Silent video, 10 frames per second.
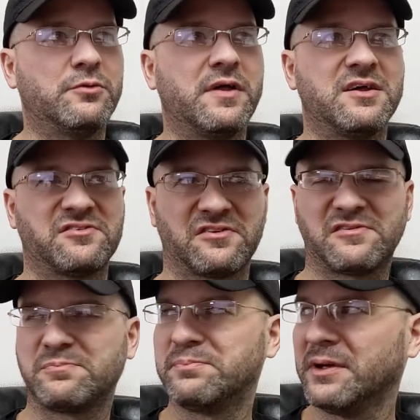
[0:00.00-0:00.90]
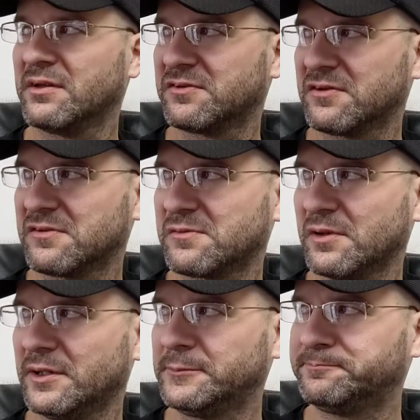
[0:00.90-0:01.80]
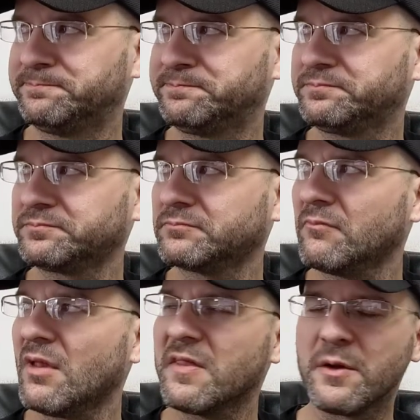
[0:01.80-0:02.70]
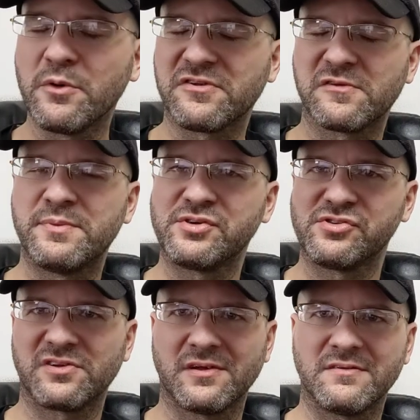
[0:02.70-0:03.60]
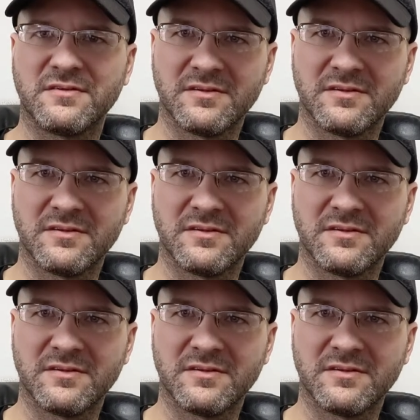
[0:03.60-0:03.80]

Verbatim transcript: who they suspi- sus- um, they were suspicious of.